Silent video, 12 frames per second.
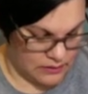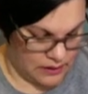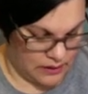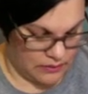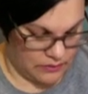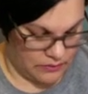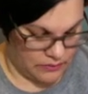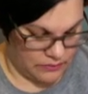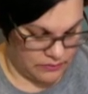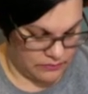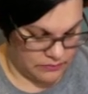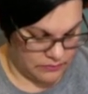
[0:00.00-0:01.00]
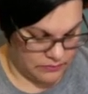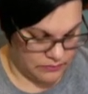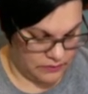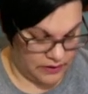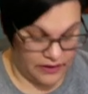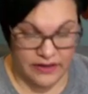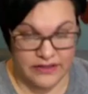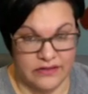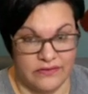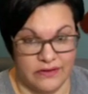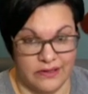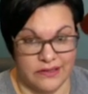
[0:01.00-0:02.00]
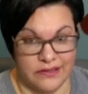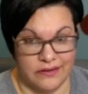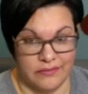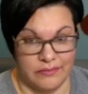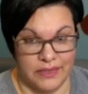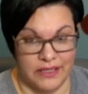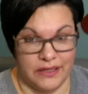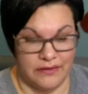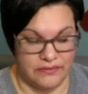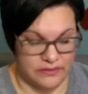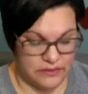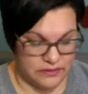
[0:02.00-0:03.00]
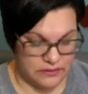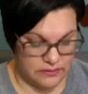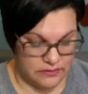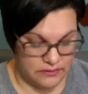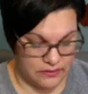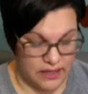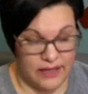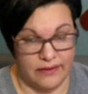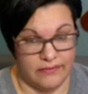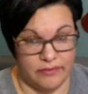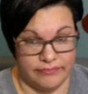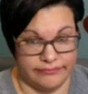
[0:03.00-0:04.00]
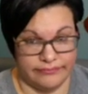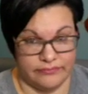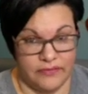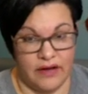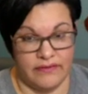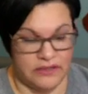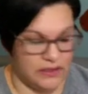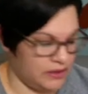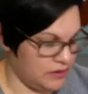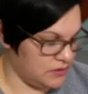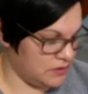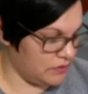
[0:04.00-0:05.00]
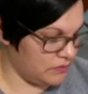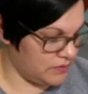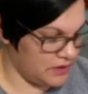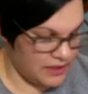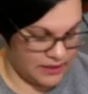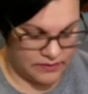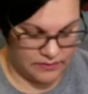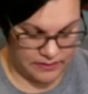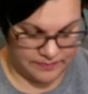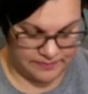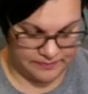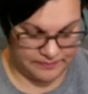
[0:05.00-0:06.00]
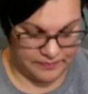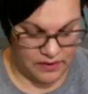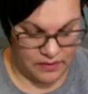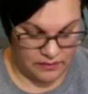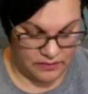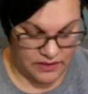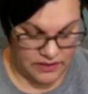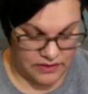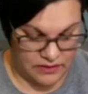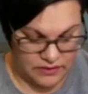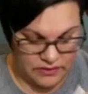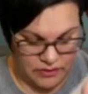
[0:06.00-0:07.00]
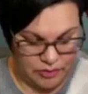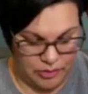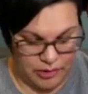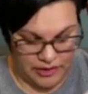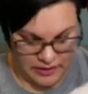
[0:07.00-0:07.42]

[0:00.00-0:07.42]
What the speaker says: I don't know. What are your guys' feelings on PDFs? I love them, obviously. So, the next one, which is also part of